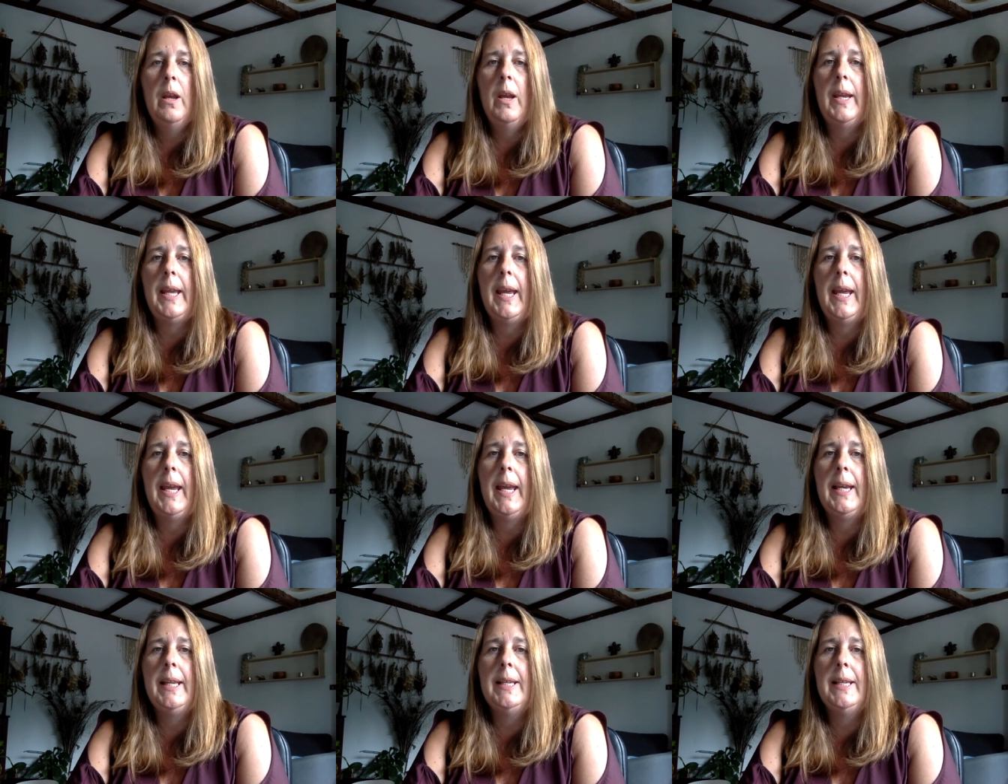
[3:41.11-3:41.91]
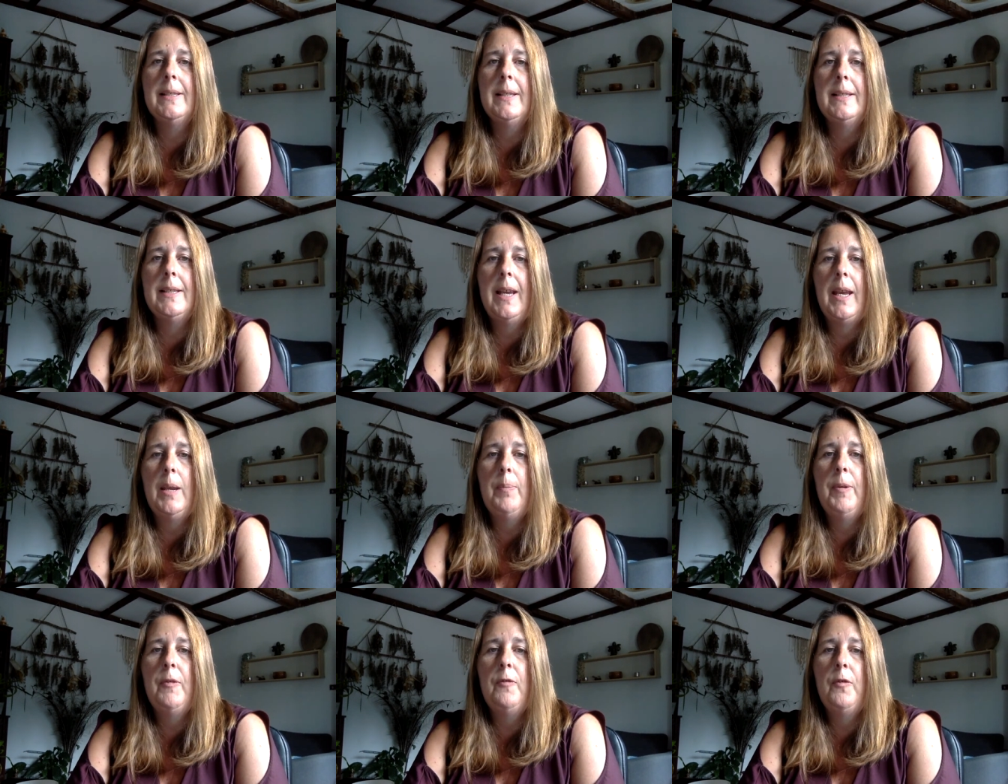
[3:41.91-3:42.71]
Okay, and it is the day
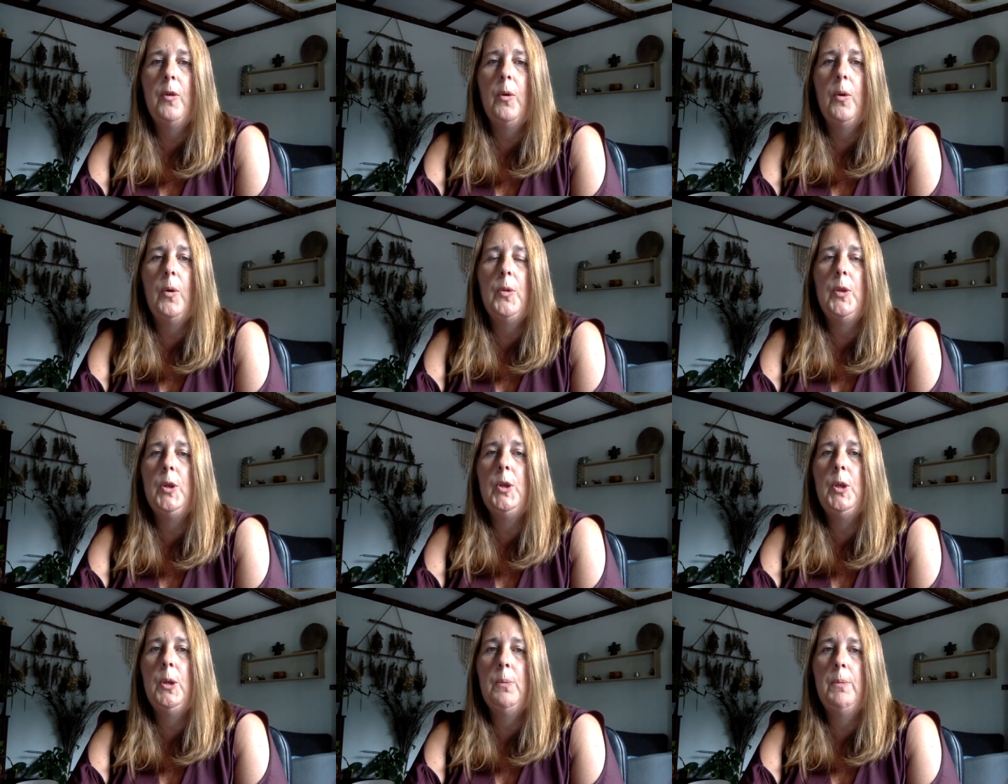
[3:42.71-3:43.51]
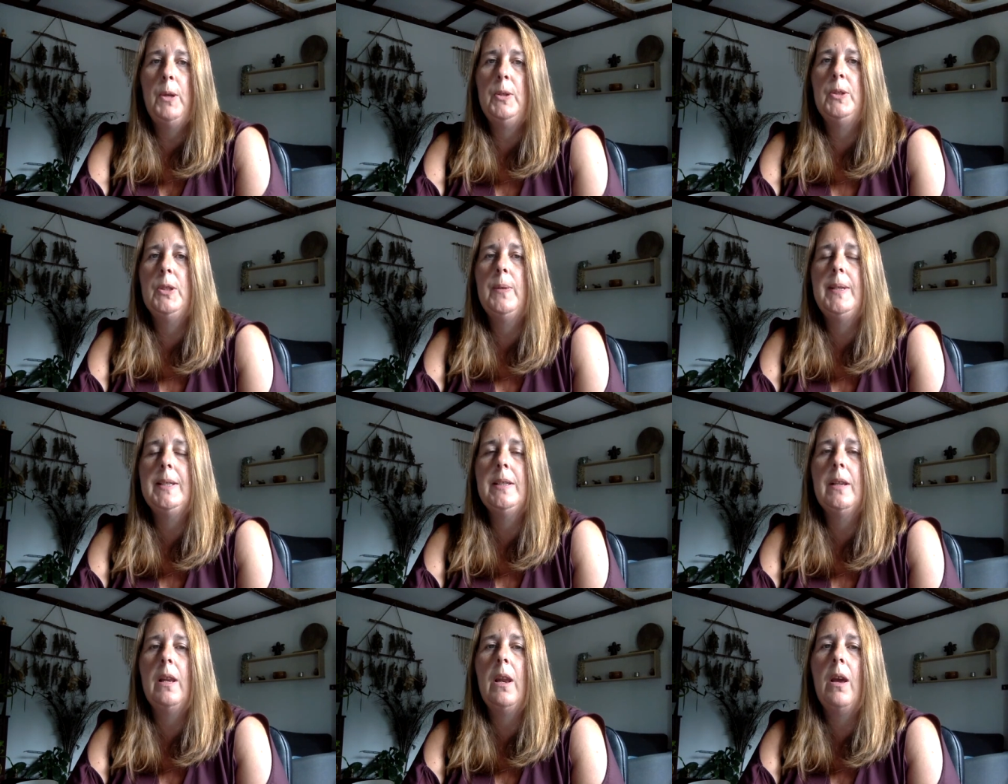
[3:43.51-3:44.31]
before the new moon. So it's
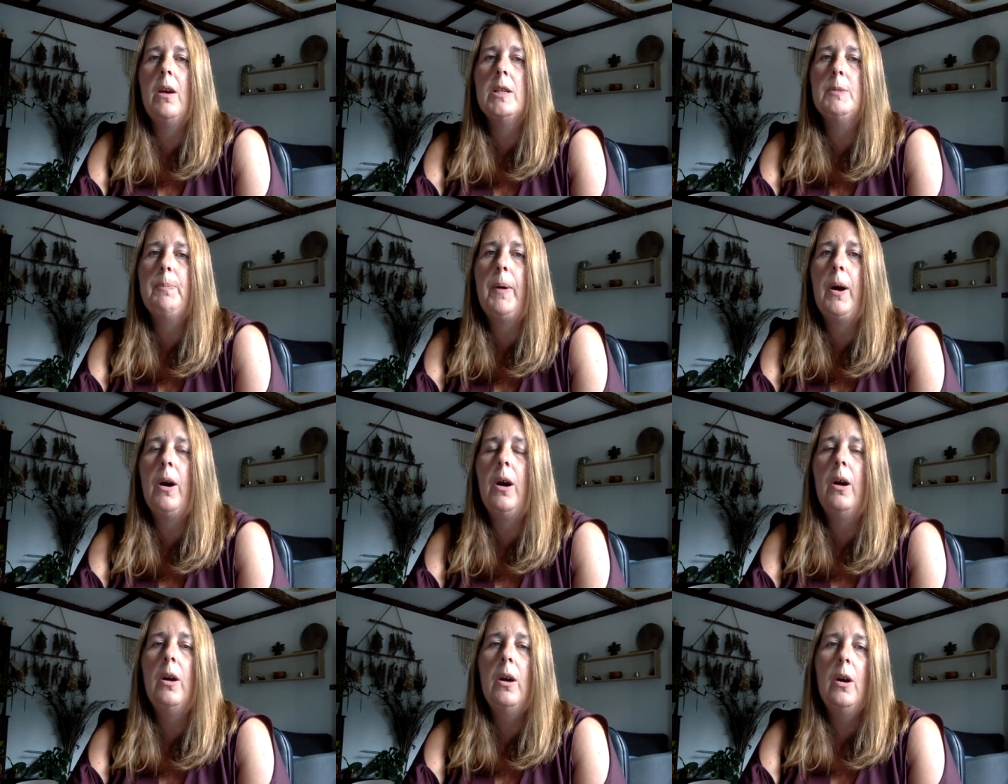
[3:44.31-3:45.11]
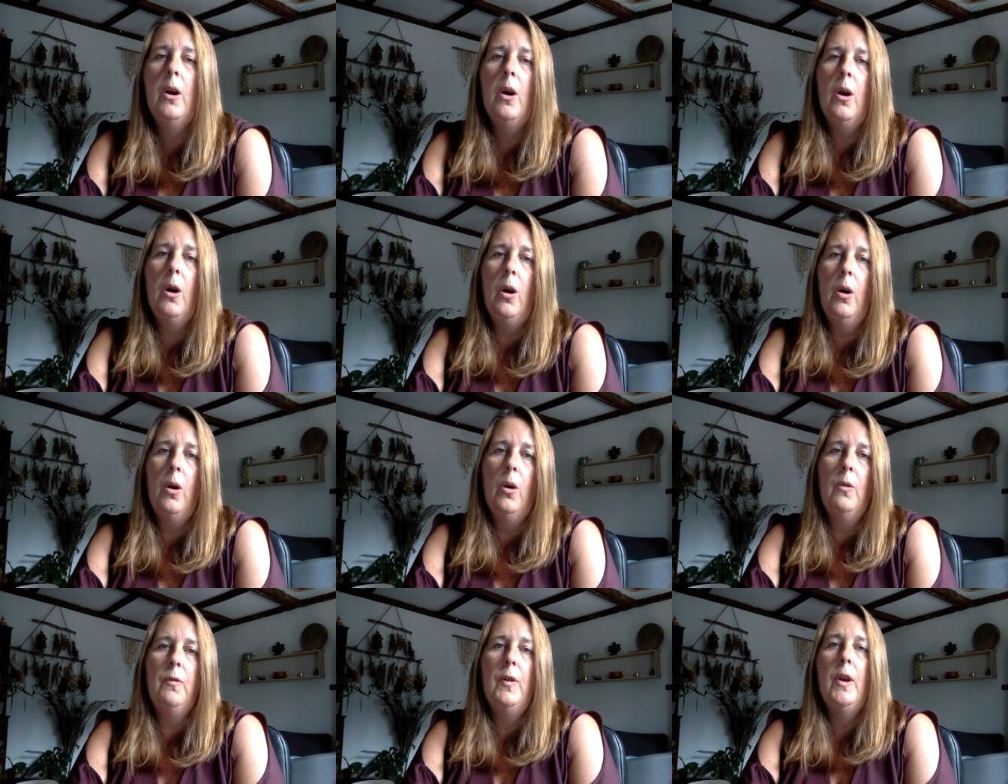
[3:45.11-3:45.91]
the last part
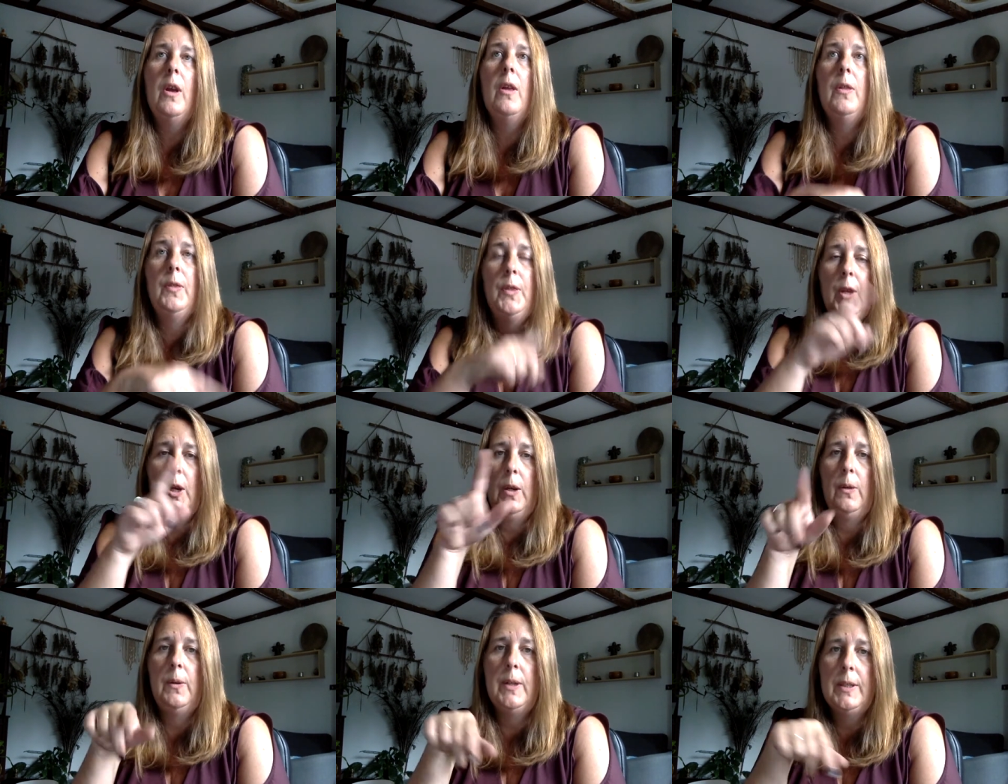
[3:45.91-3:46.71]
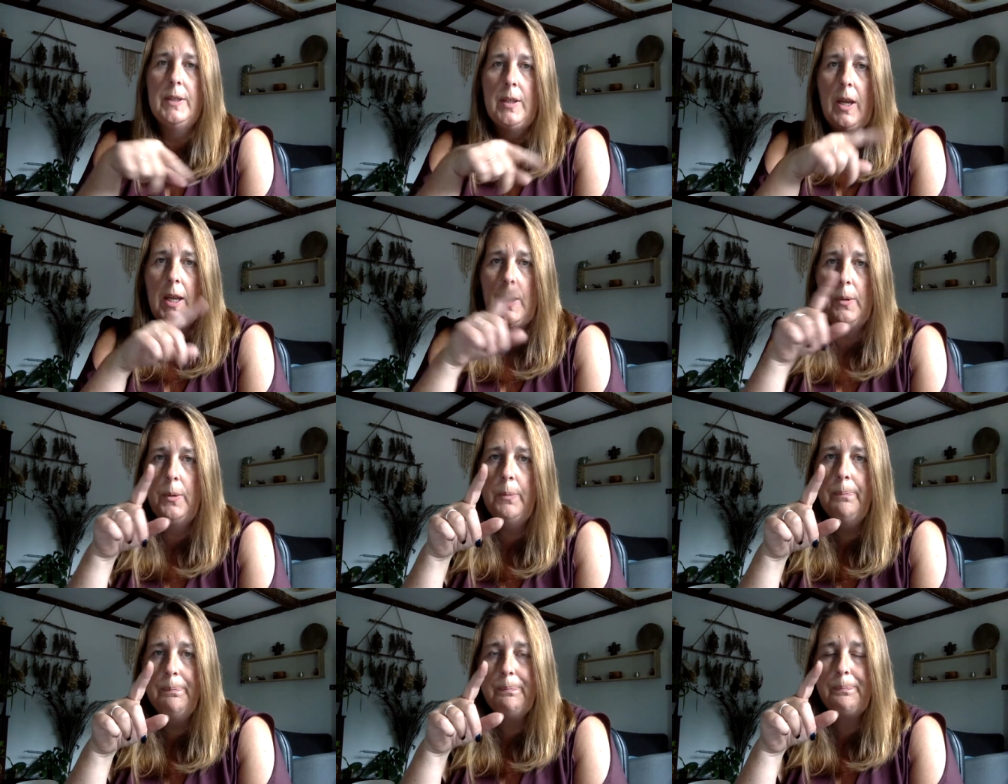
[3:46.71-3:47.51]
of the lunar
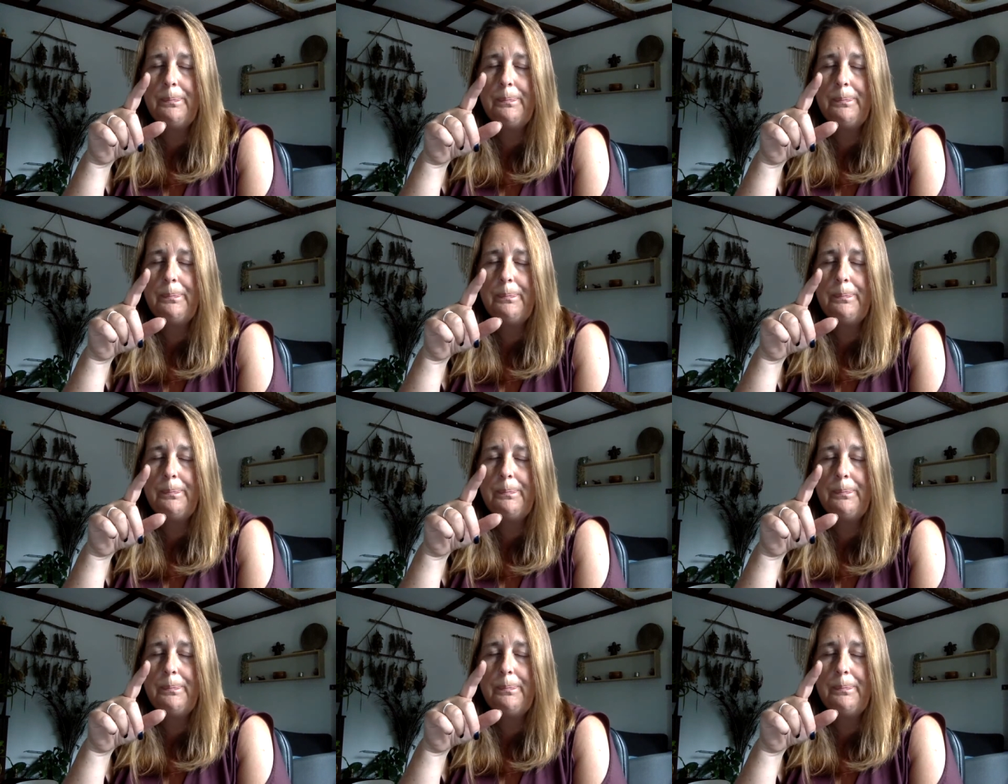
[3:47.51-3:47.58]
cycle